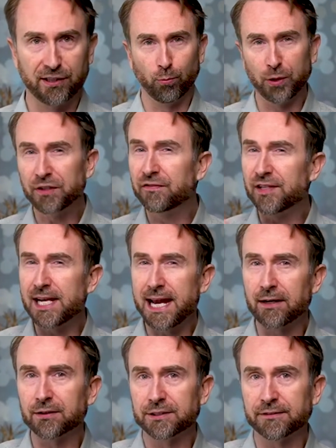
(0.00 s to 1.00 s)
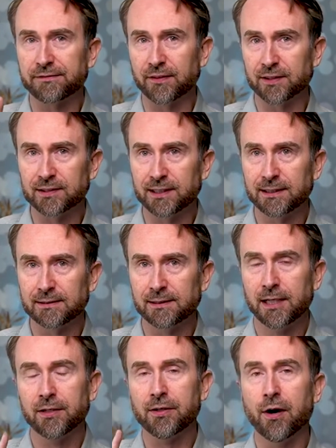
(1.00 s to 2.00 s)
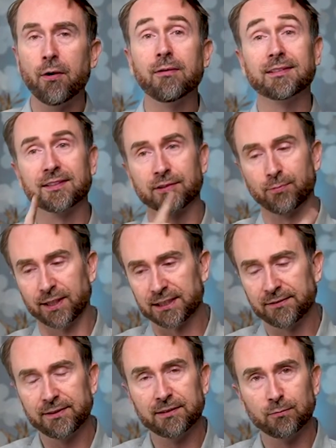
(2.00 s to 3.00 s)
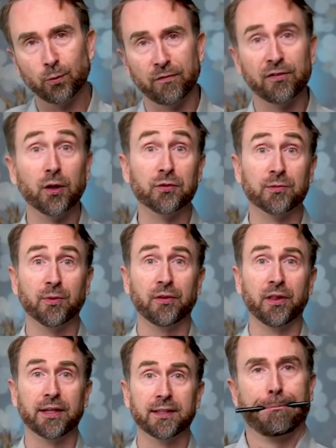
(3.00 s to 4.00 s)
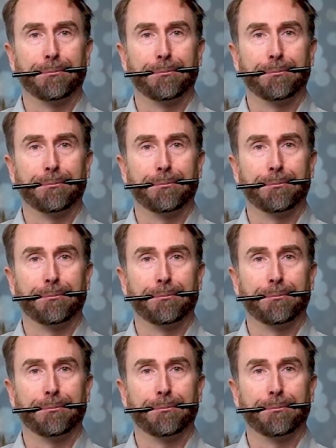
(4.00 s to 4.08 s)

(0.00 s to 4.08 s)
When you've nailed your first sentence, know that the rest of it will flow smoothly.